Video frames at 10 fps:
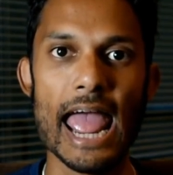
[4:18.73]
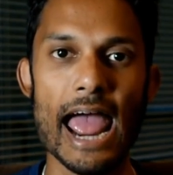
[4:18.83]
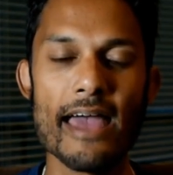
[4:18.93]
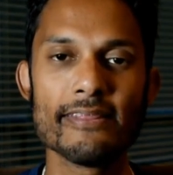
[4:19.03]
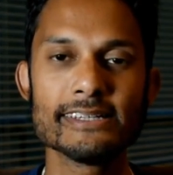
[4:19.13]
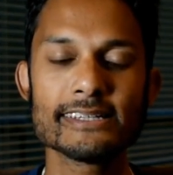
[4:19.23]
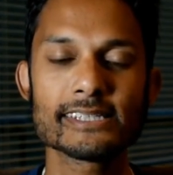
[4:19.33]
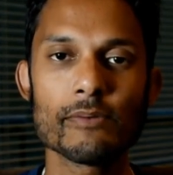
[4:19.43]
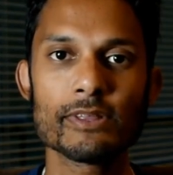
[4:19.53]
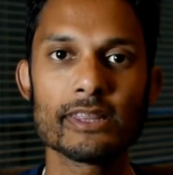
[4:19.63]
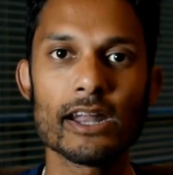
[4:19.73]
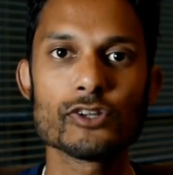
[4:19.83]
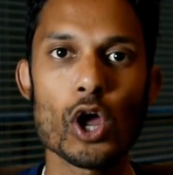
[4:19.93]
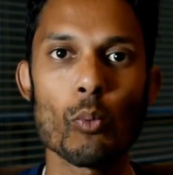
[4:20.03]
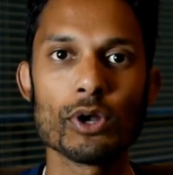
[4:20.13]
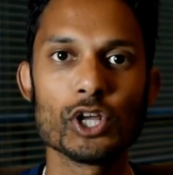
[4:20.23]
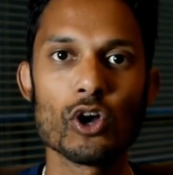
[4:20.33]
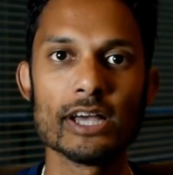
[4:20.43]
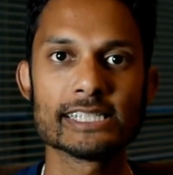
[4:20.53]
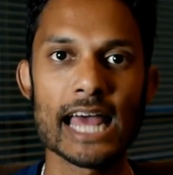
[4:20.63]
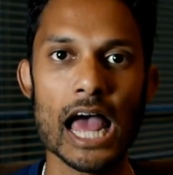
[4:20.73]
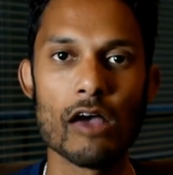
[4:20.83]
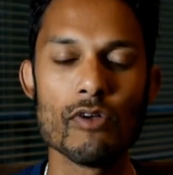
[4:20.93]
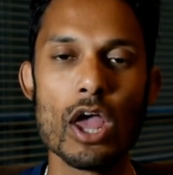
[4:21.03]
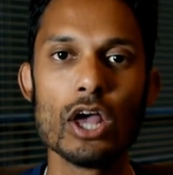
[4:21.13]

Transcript: And this is something that I don't want you guys to have.